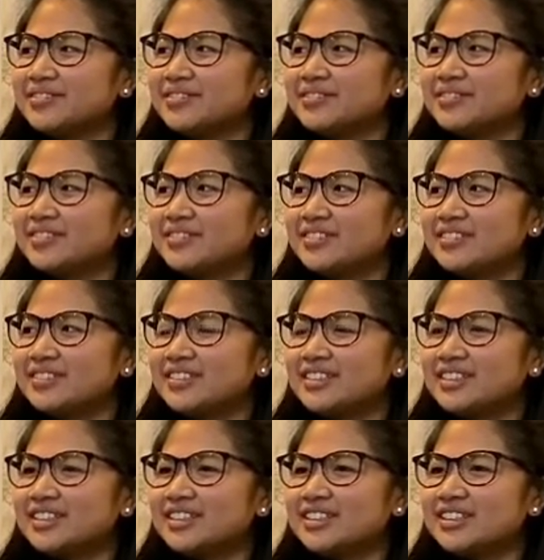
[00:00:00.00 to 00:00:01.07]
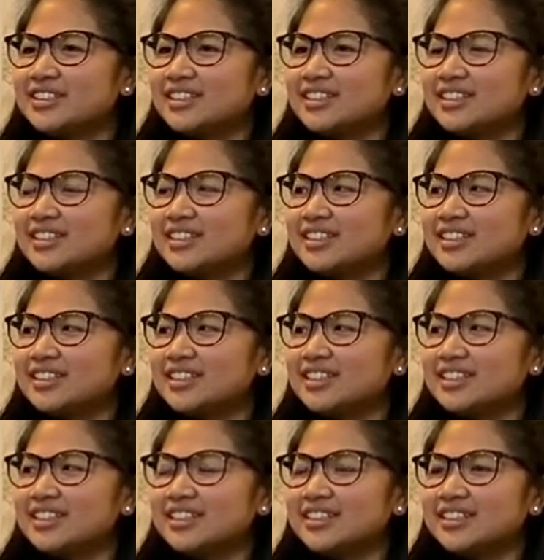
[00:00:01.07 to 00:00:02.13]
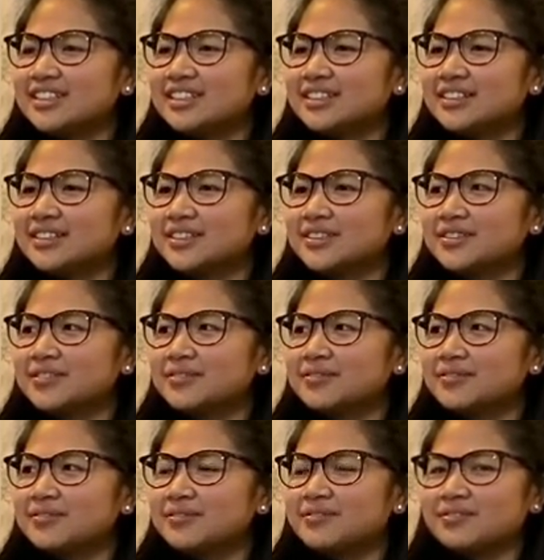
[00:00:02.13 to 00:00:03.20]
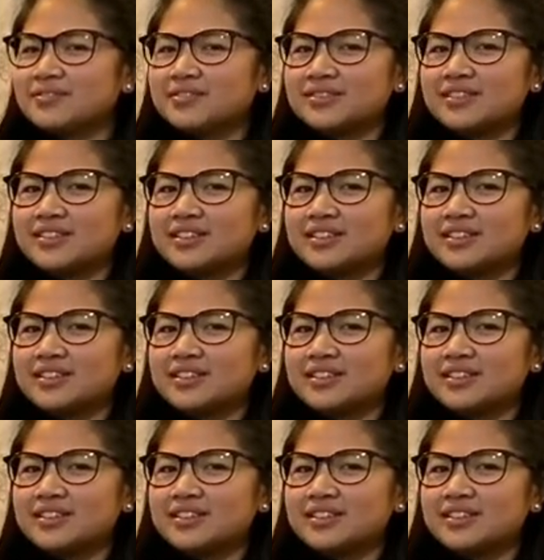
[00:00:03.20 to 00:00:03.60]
The person shown says nothing.